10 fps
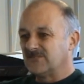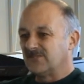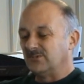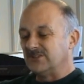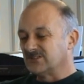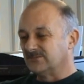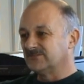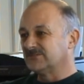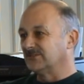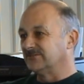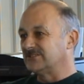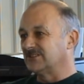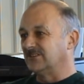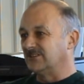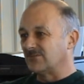To which I'm sort of
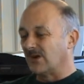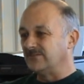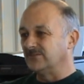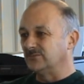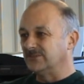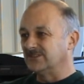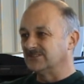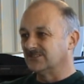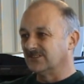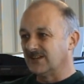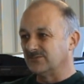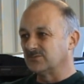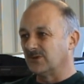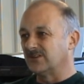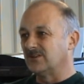eternally grateful, because like that was
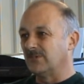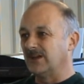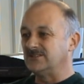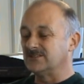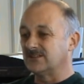one of the major